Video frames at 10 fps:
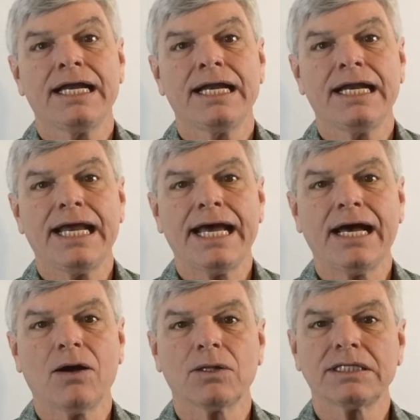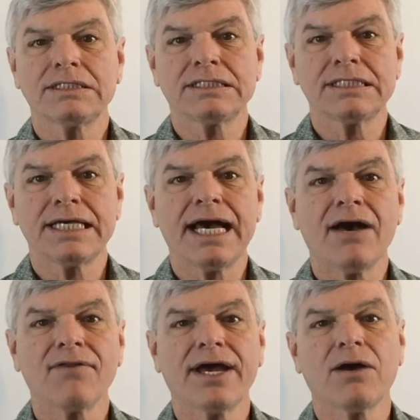Now, let's see
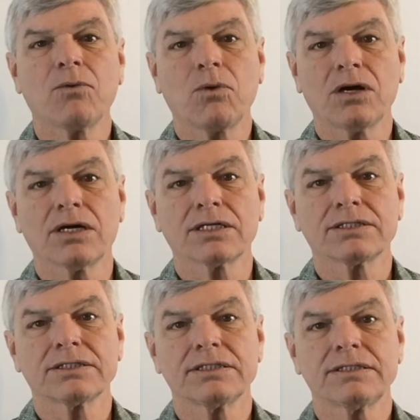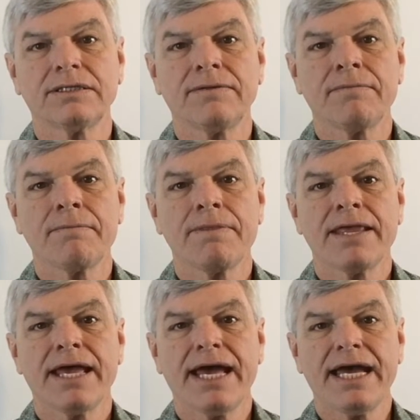how that works.
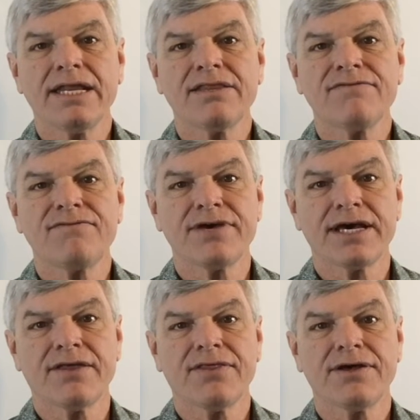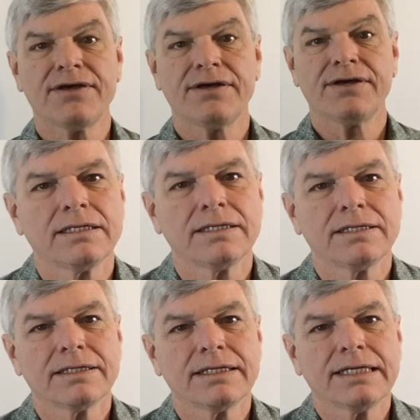a to the fifth
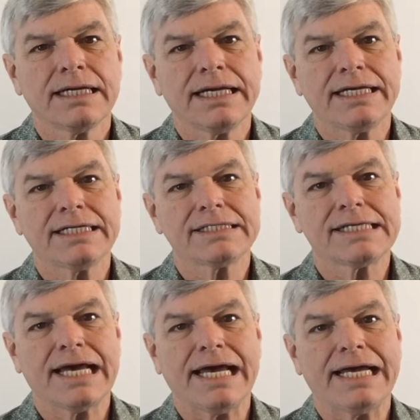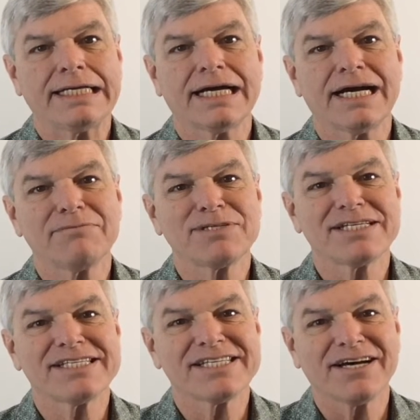is a times
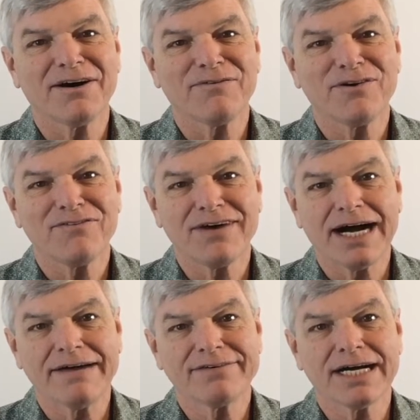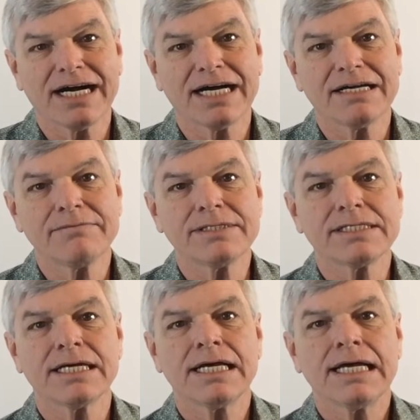itself five
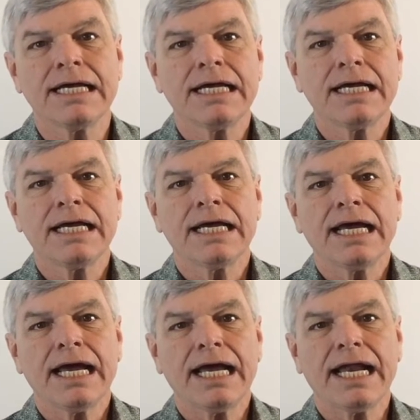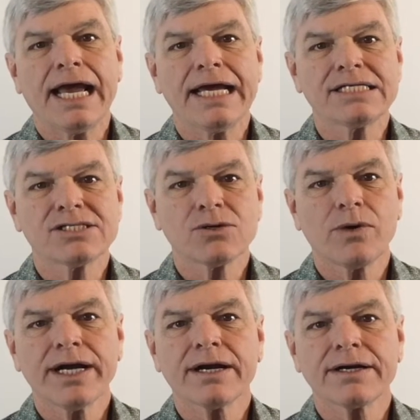times. And a
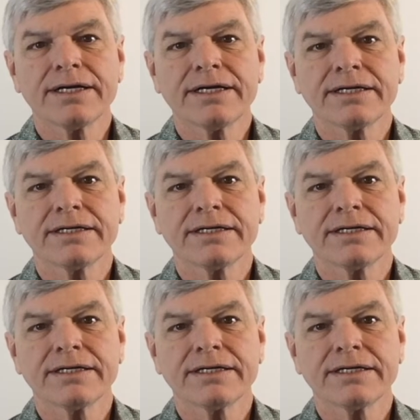squared